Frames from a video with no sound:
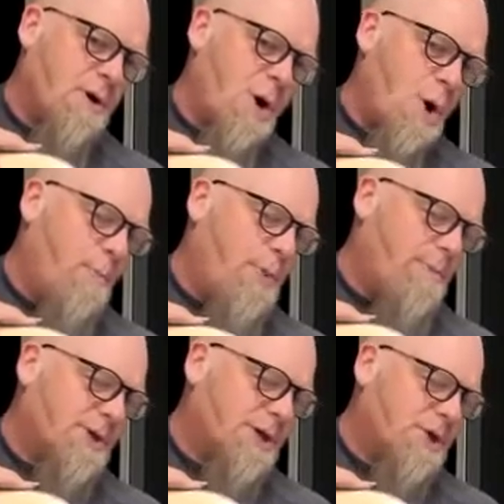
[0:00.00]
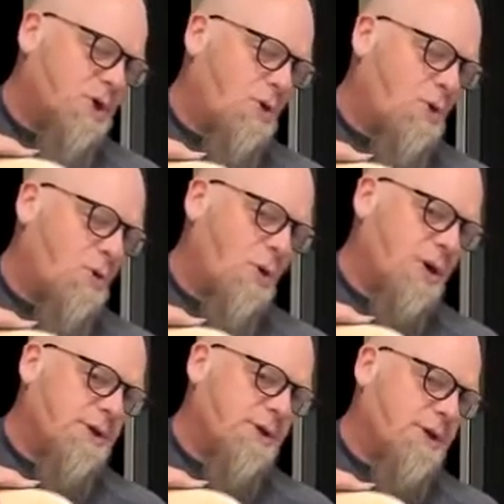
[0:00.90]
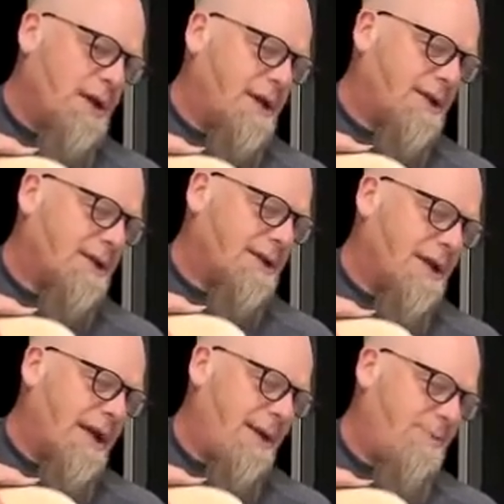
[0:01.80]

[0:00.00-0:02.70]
open position chords, and they